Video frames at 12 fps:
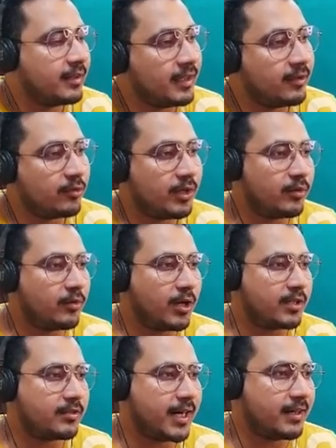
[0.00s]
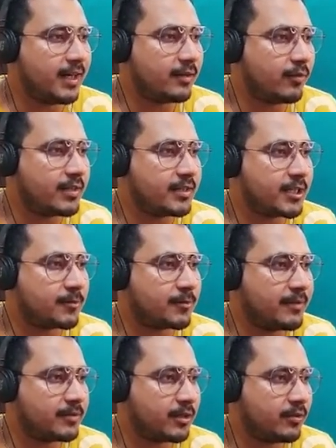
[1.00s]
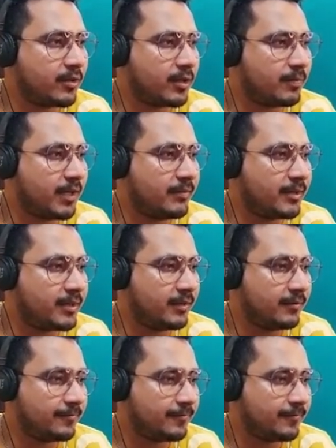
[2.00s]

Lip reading: You got it right, like 1650 you got millimeter.